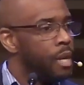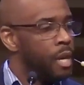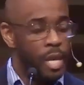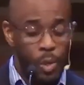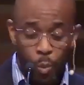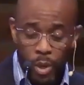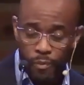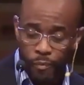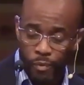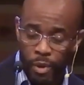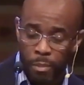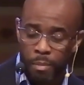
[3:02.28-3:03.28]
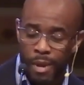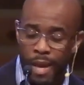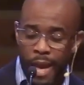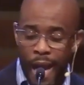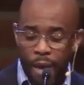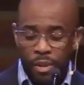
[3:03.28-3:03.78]
he went from
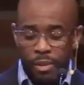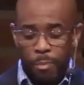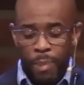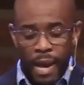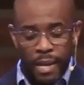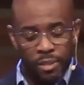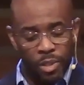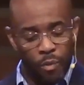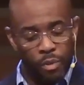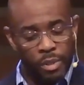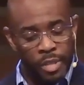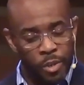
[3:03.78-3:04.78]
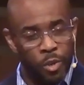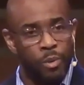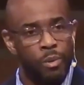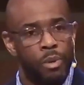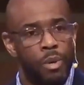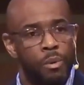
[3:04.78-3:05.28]
having the Passover
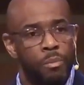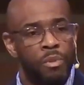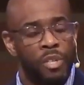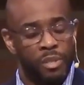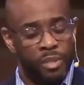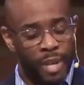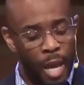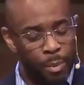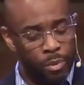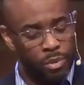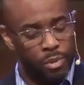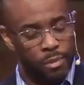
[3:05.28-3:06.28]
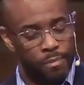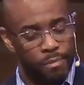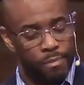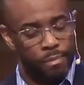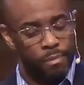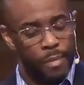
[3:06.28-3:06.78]
dinner with his disciples
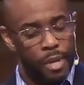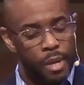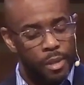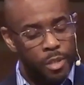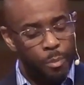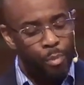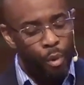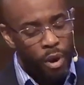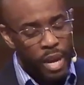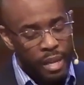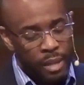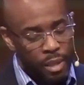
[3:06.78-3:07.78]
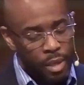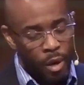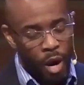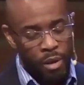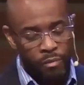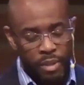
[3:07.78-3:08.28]
to praying in the
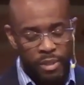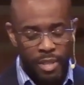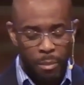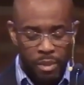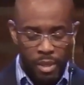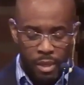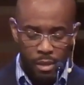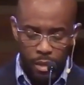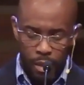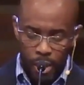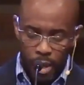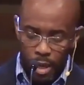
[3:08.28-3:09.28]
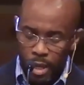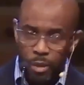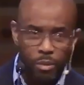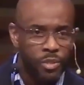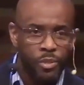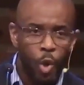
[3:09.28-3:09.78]
Garden of Gethsemane
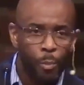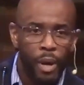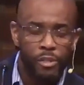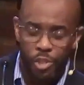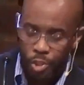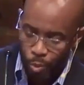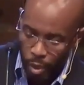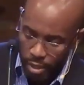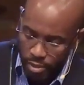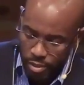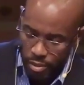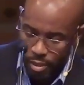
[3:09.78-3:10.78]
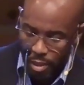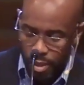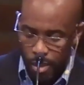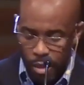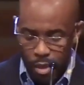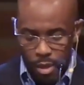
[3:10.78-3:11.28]
under so much stress
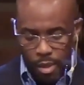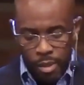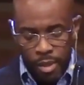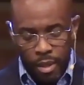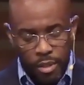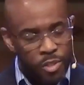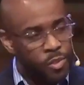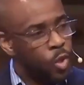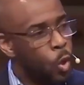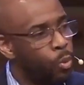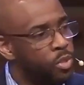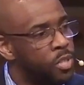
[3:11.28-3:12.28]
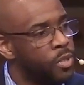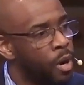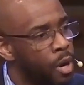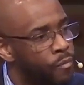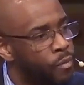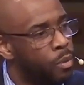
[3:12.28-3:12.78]
that his soul was
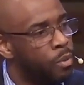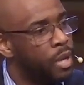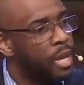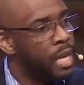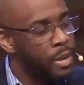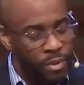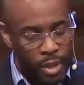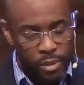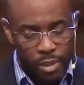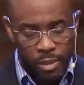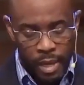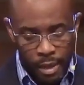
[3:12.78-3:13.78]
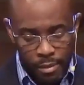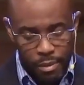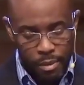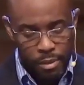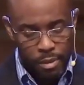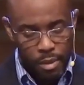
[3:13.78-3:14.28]
sorrowful even unto
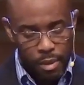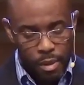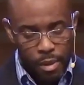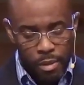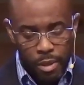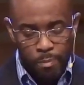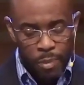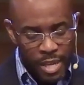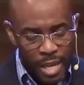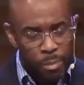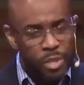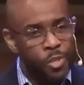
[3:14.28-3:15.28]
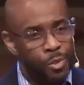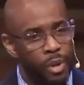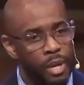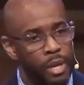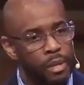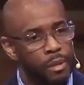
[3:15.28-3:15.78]
death, to being
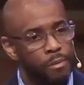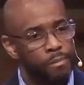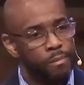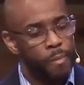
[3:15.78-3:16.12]
betrayed